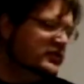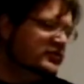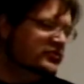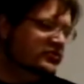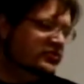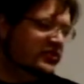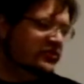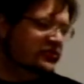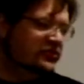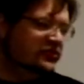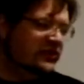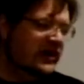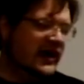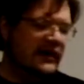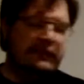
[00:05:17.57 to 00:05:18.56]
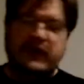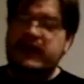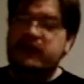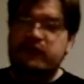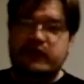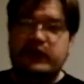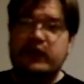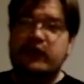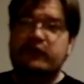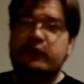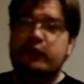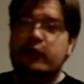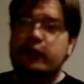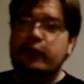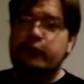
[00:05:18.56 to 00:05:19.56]
just make a video of your
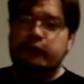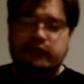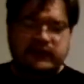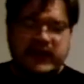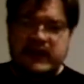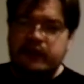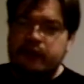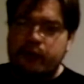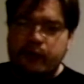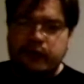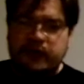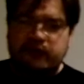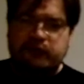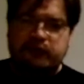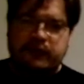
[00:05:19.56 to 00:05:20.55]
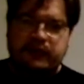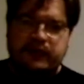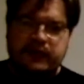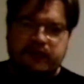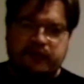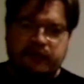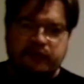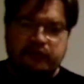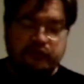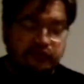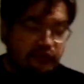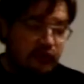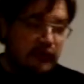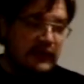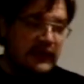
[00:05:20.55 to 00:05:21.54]
own, relate your own experiences,
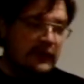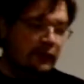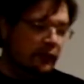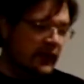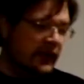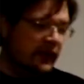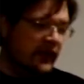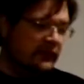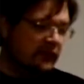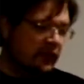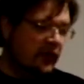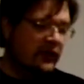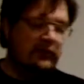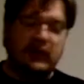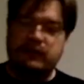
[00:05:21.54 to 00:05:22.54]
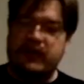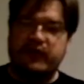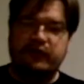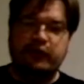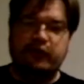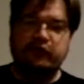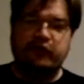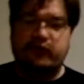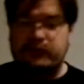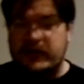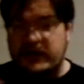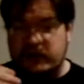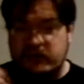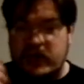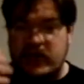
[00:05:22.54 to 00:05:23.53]
show me where I'm wrong in my methodology or my
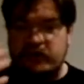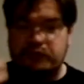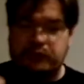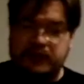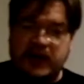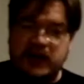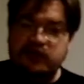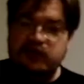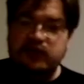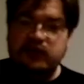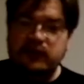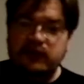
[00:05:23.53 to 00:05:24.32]
explanation.